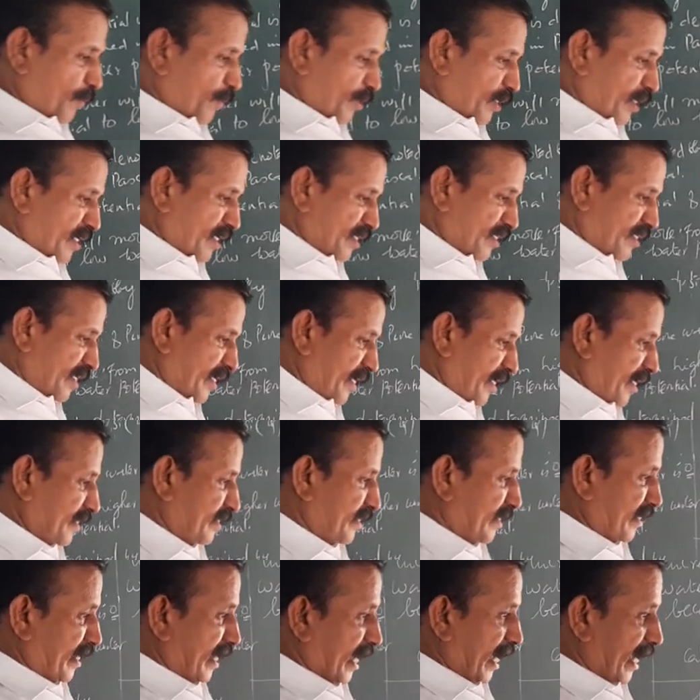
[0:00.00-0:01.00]
potential
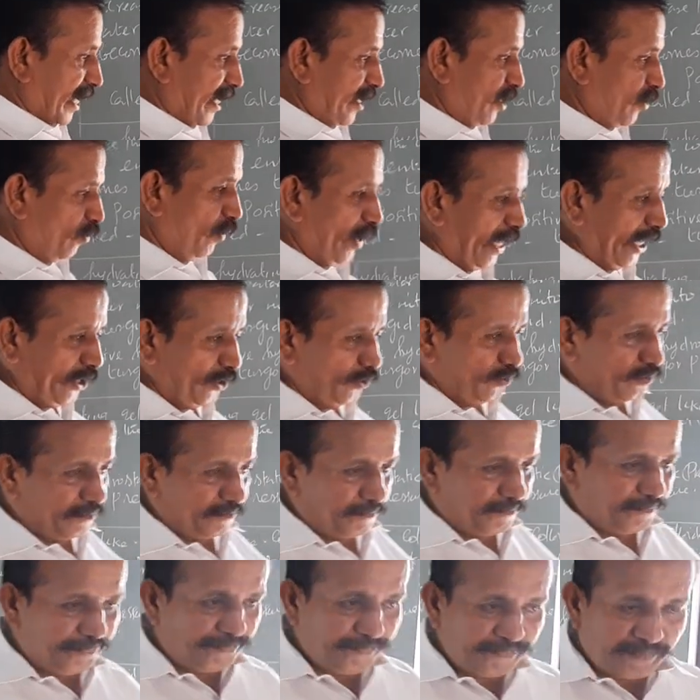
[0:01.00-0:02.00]
is in high value.
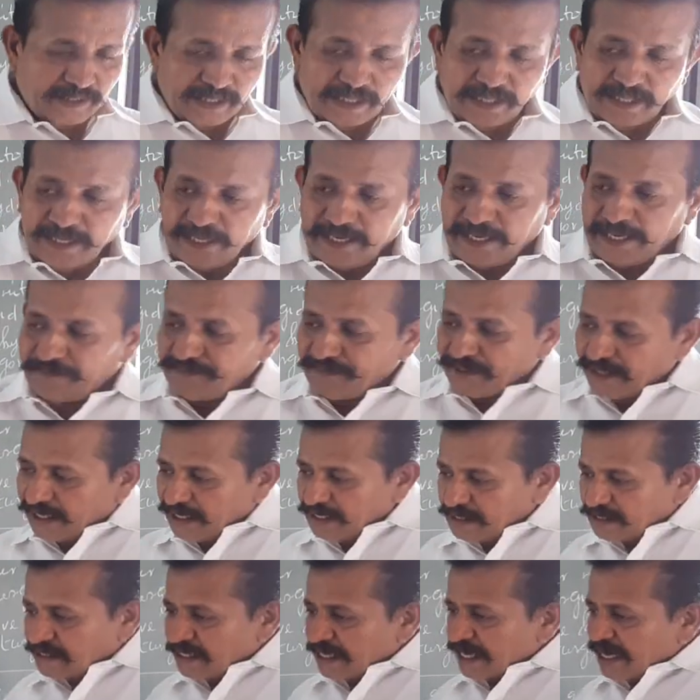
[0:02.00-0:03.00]
If there
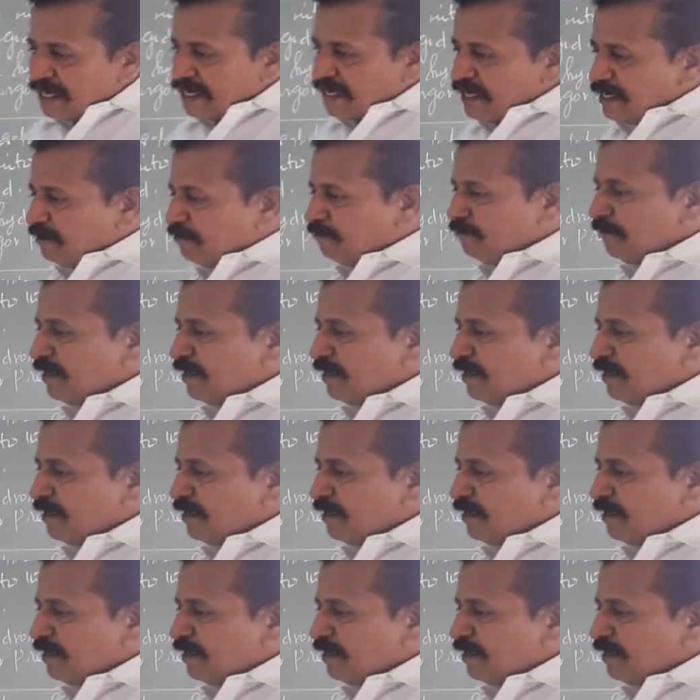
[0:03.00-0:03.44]
is any